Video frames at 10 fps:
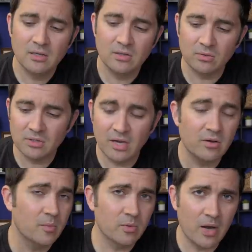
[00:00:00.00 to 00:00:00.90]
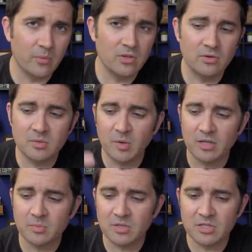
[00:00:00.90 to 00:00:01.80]
Don't carry them around with you as
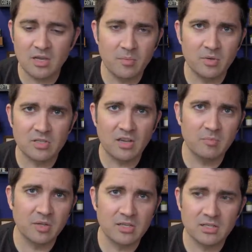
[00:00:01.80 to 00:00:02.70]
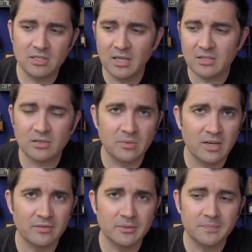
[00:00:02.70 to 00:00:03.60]
much, but just keep them in a safe place at a desk or
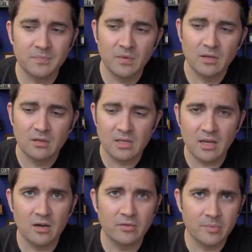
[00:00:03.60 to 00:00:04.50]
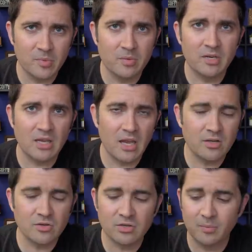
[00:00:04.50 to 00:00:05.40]
whatever. Take care of them, put them in a
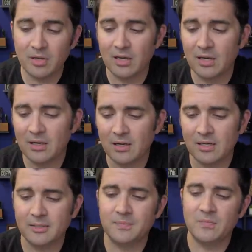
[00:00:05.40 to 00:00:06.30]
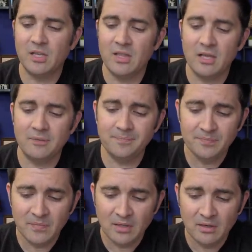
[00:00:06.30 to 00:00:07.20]
case or something. Um, and then
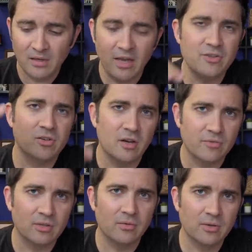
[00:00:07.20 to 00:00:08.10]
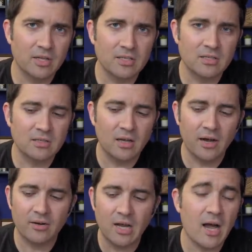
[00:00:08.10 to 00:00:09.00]
as your comfort level gets
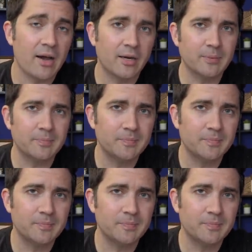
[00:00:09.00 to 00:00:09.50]
higher and higher,